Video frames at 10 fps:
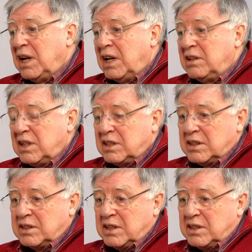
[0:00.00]
Uh, I
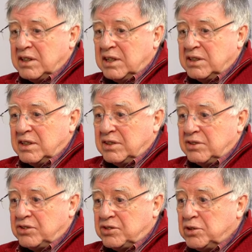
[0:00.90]
think it, it, it, it,
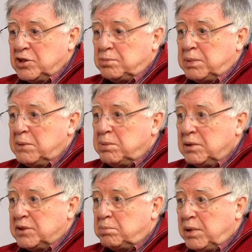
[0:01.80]
destroys
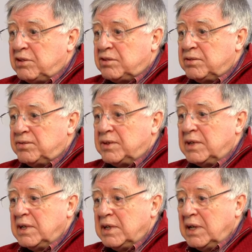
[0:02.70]
people, depressive,
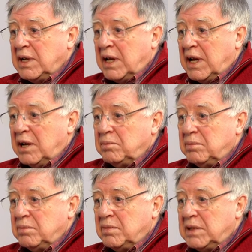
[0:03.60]

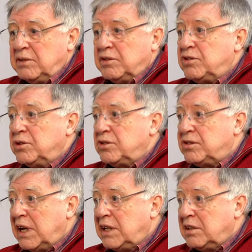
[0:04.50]
um, even
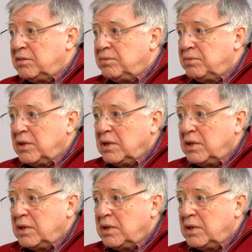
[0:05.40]
suicidal.